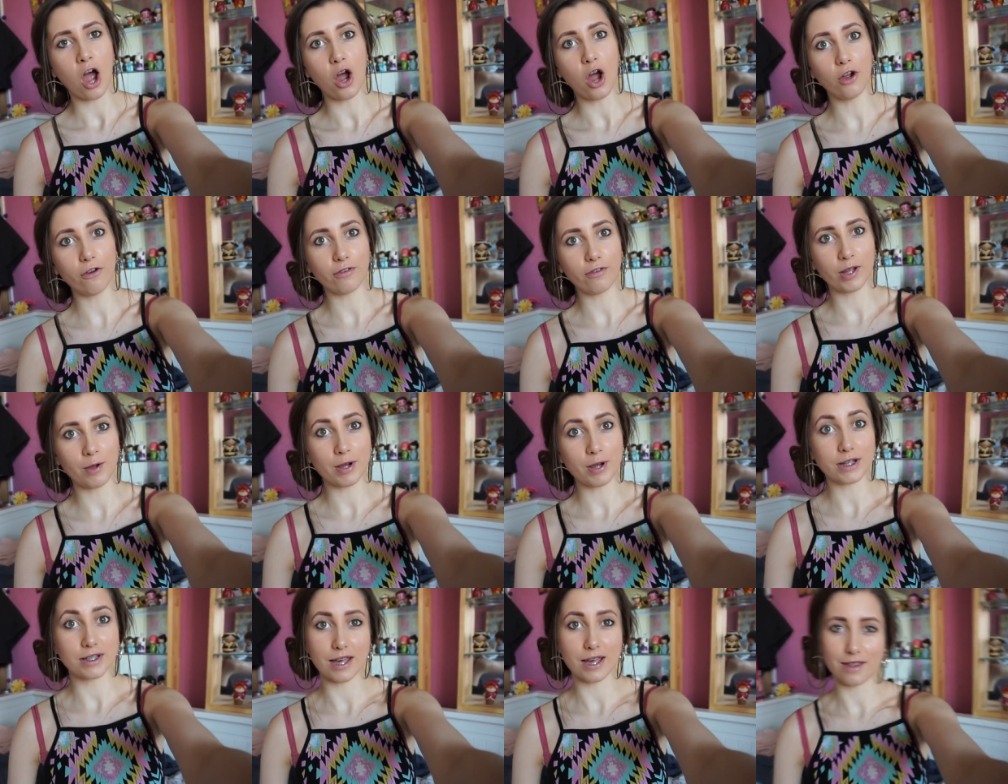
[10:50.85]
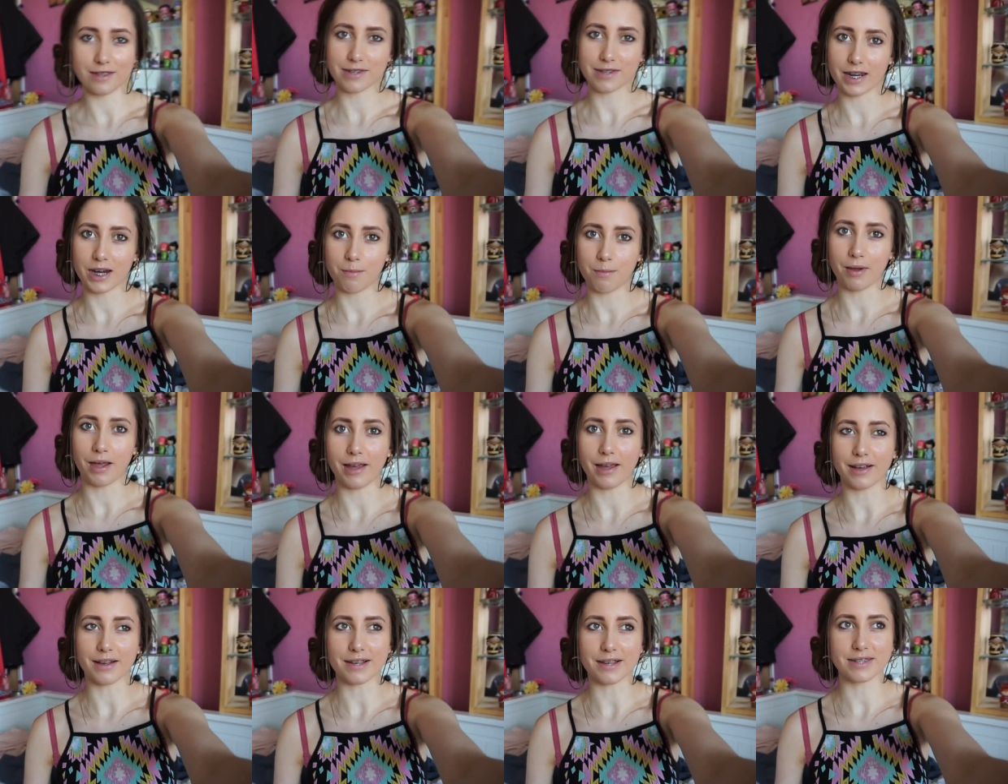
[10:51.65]
hopefully we can take the skinny
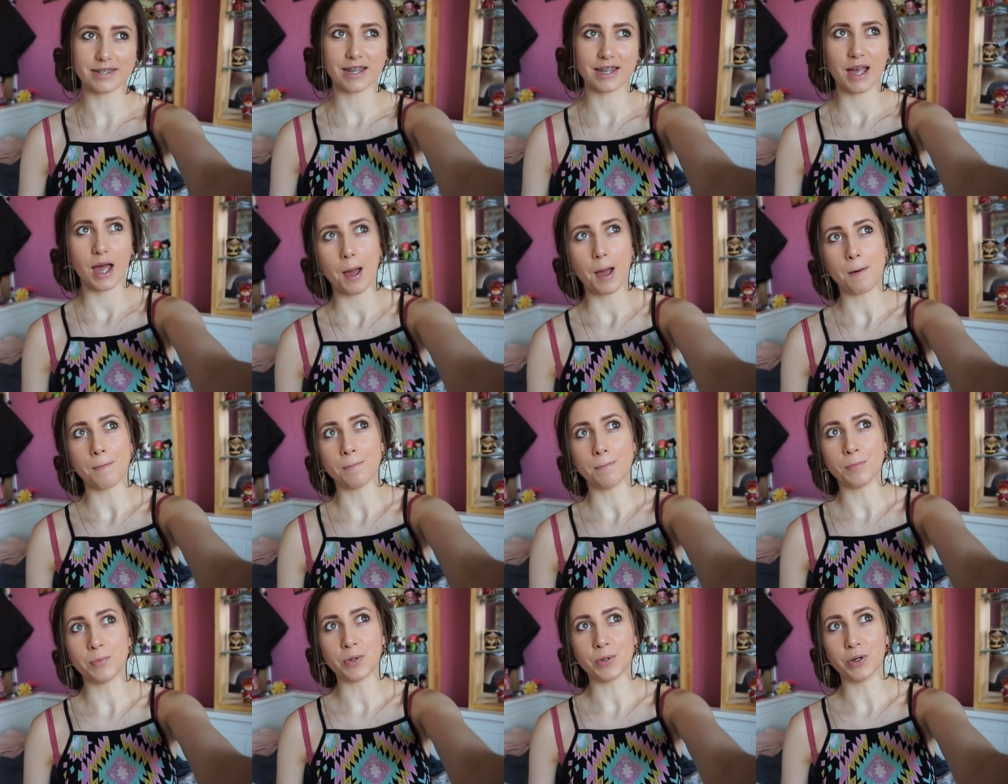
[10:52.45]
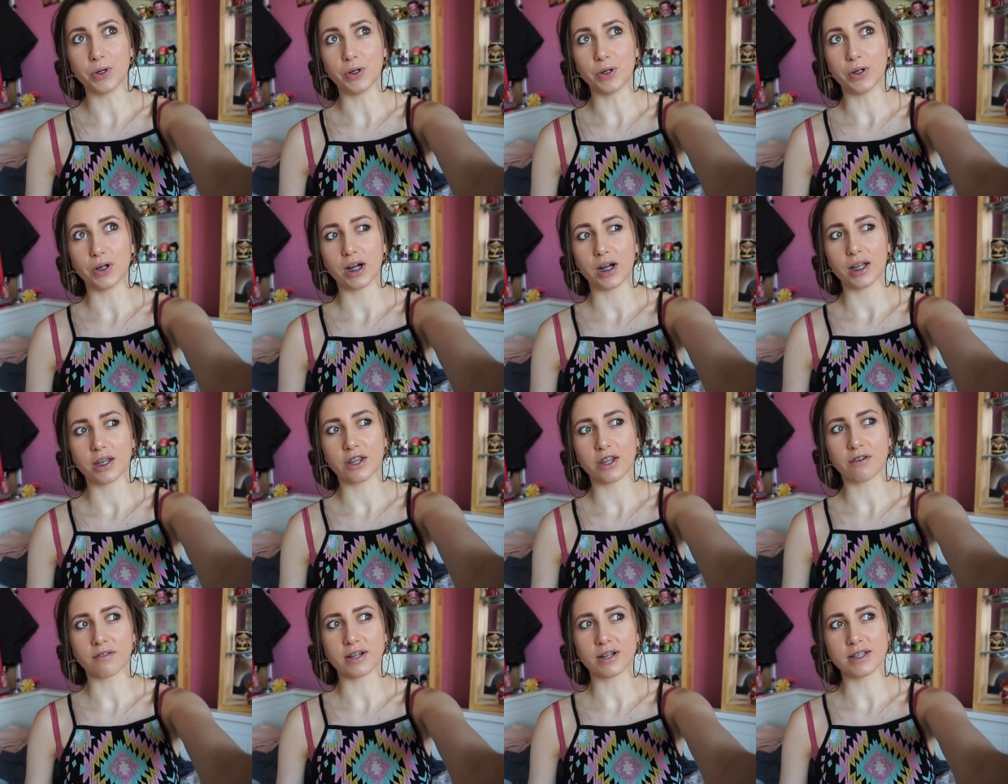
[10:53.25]
pigs. But
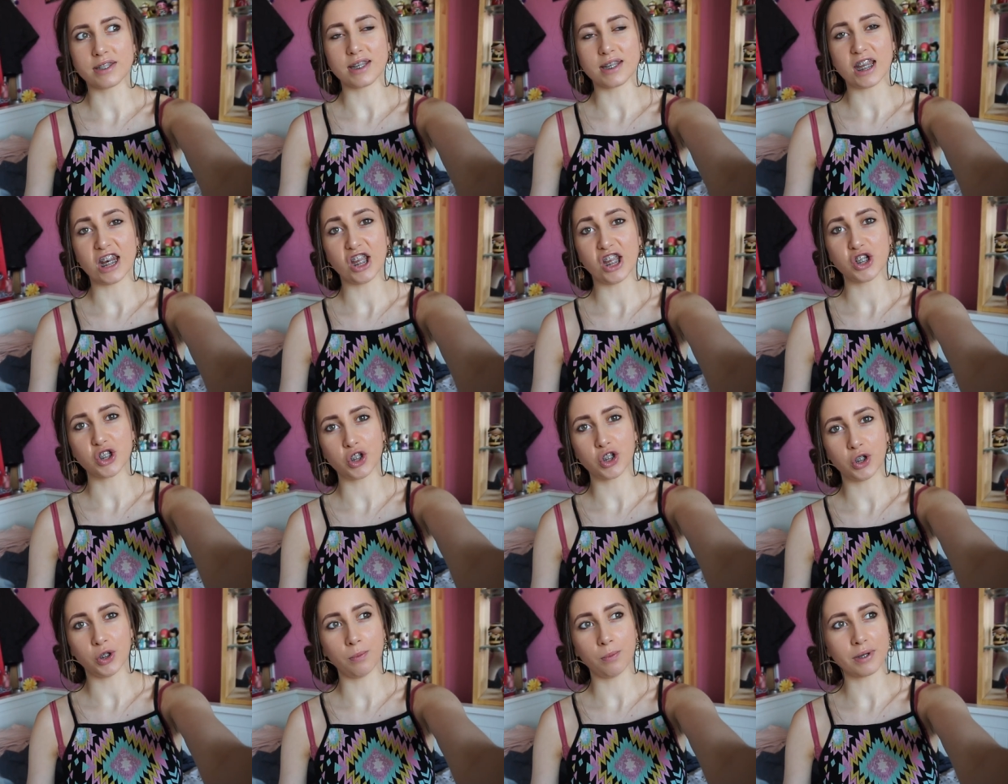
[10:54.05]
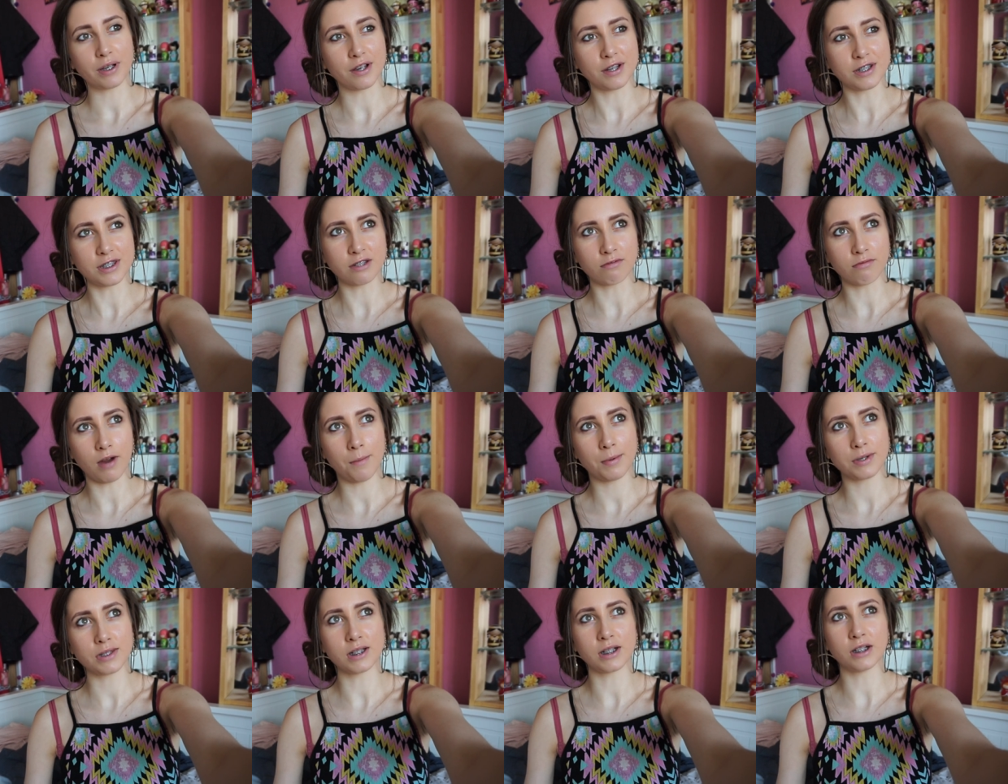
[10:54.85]
there is an issue because the
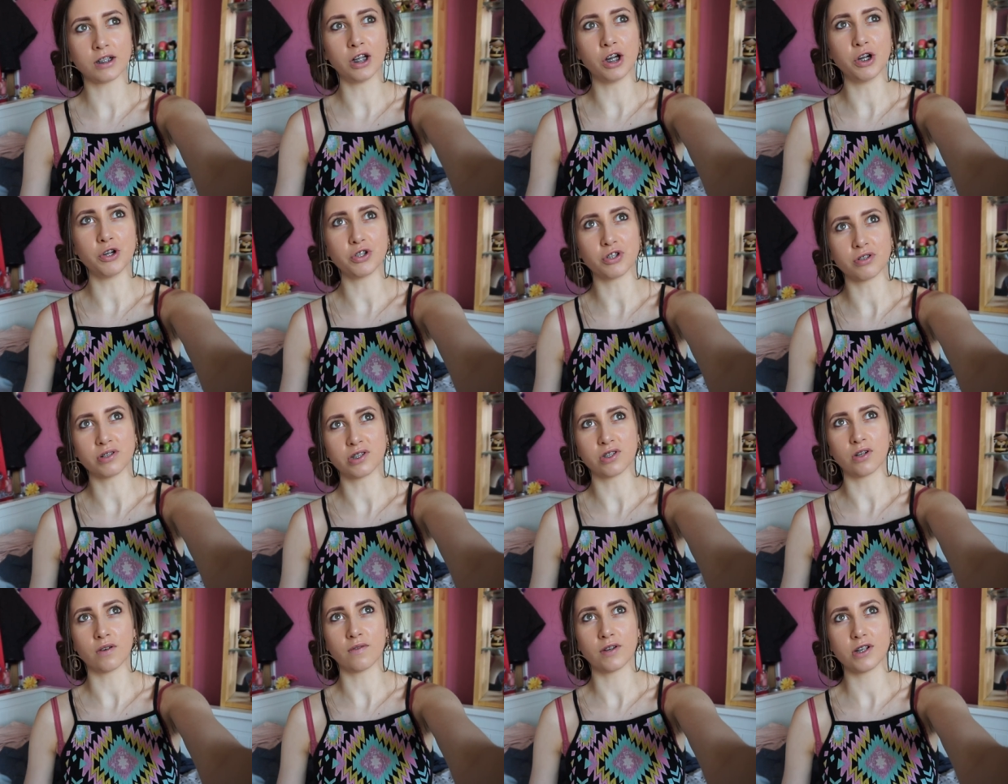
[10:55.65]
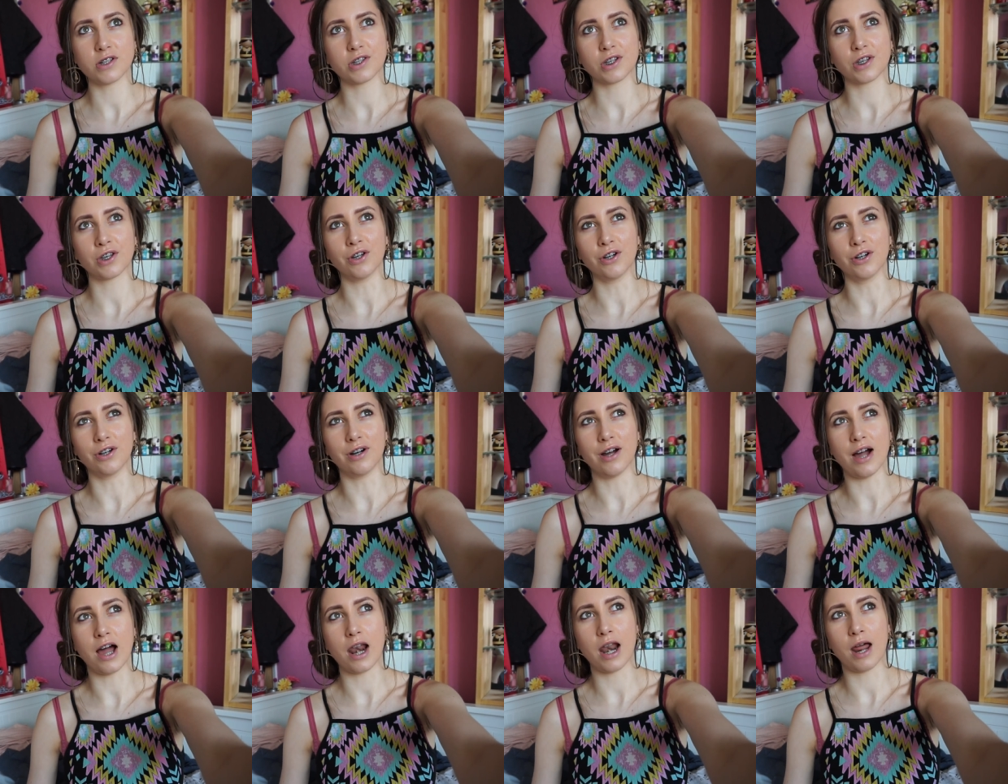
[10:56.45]
rabbit's enclosure is not very
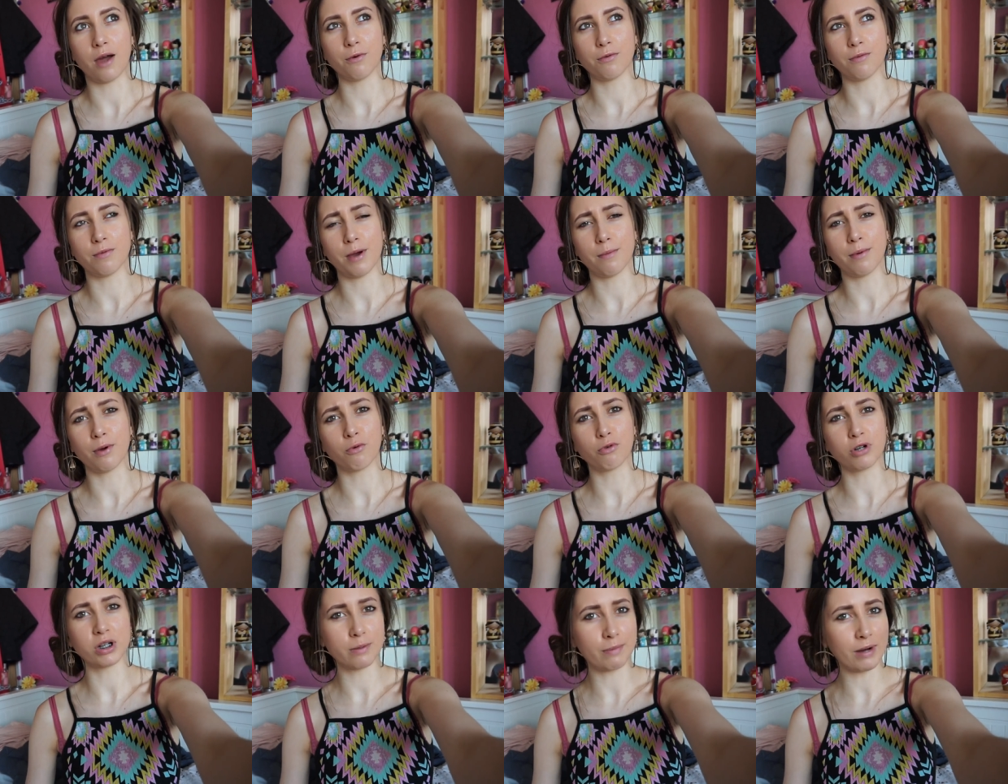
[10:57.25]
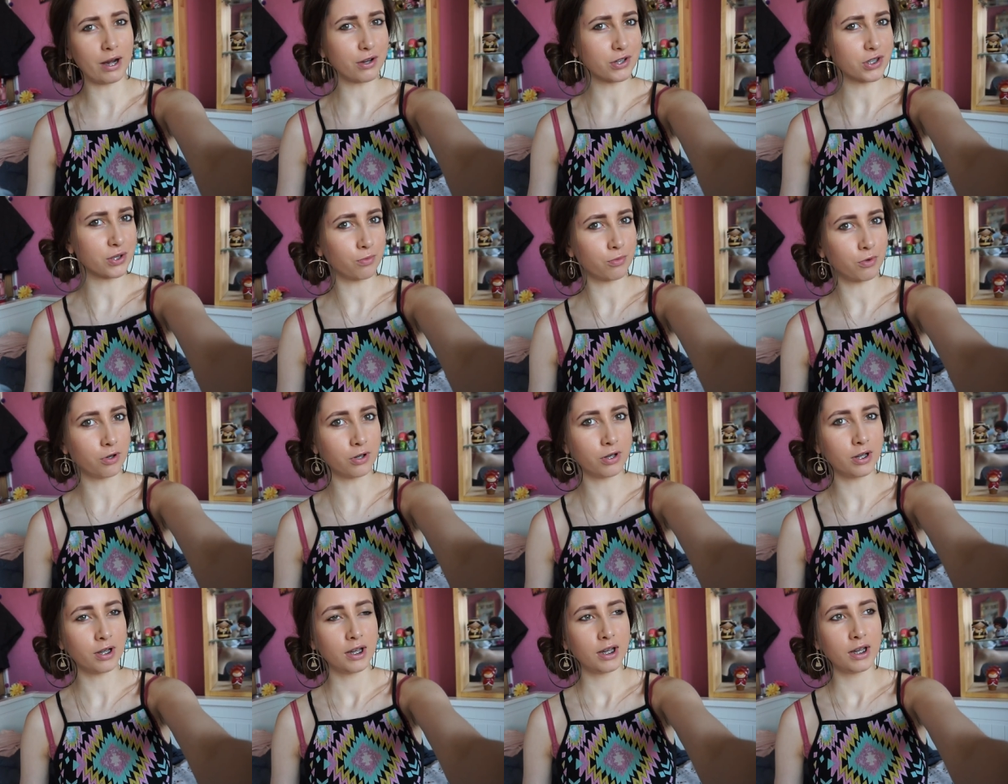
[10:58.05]
secure, and I'm a bit worried about someone,
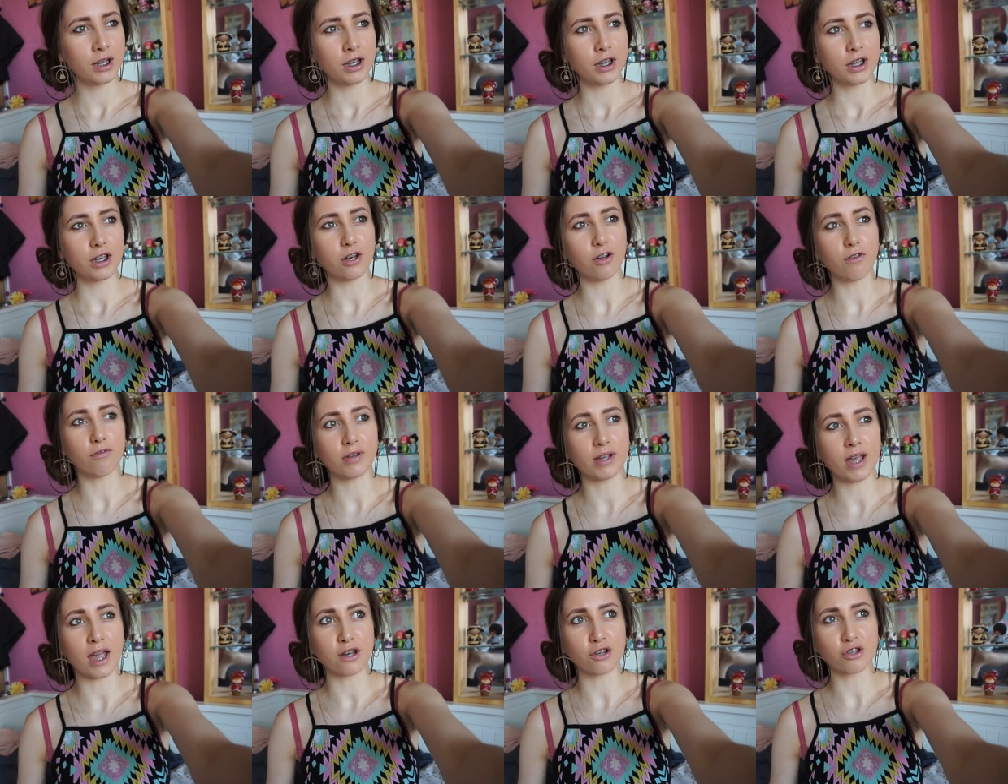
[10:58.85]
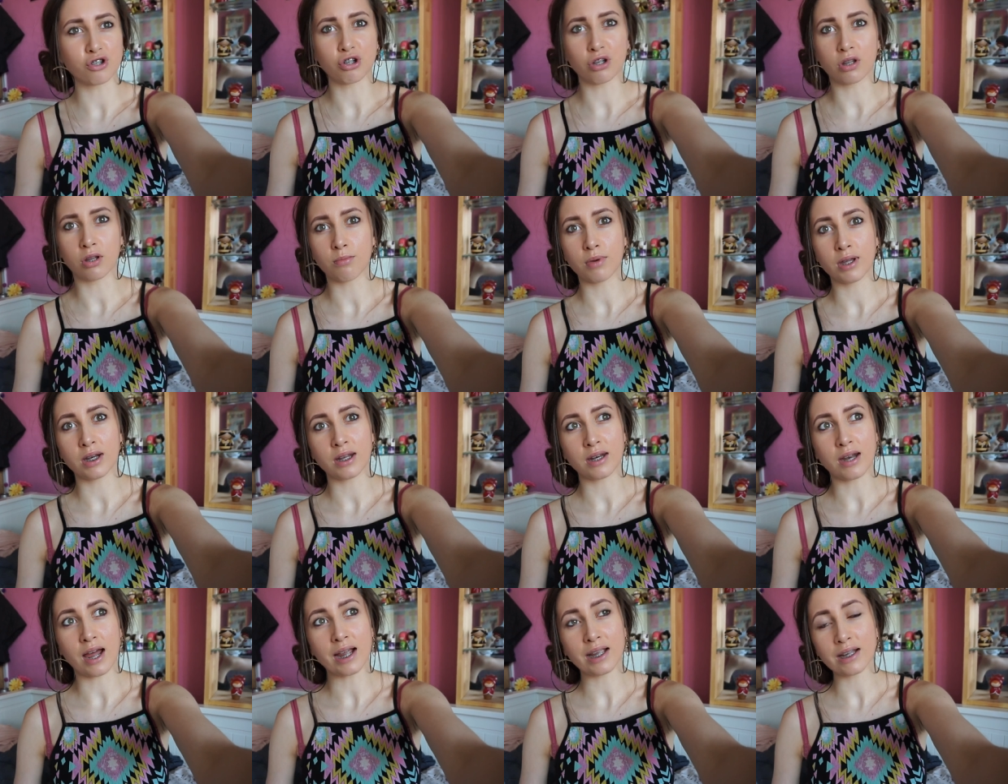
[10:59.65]
you know, forgetting to shut them in
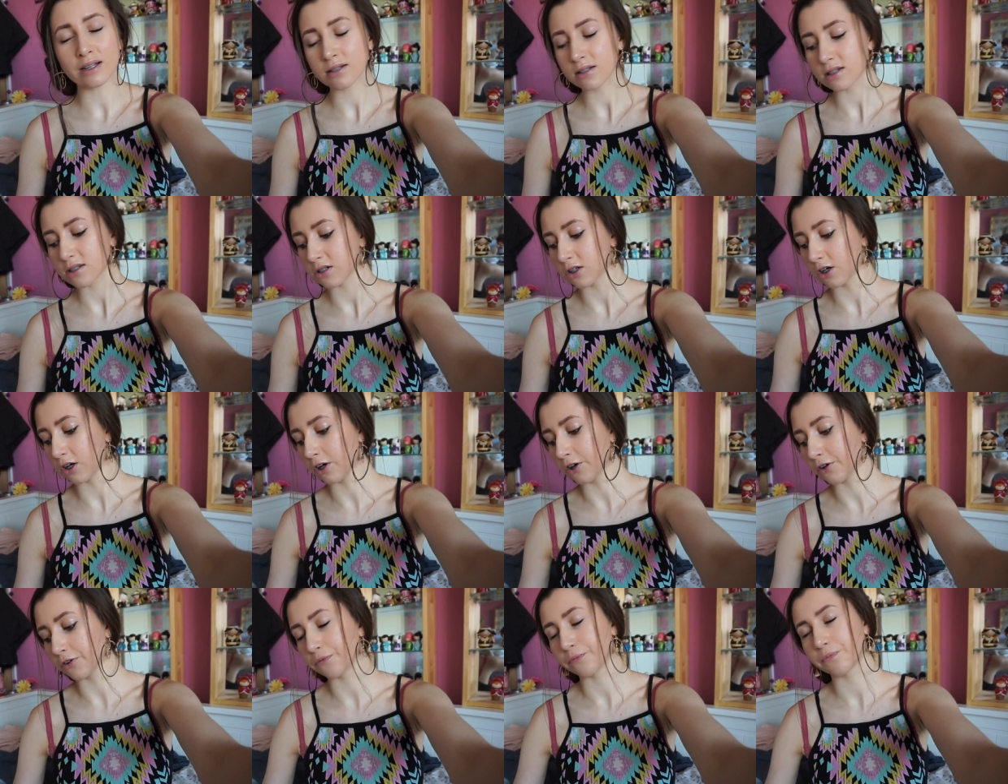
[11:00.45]
at night and stuff.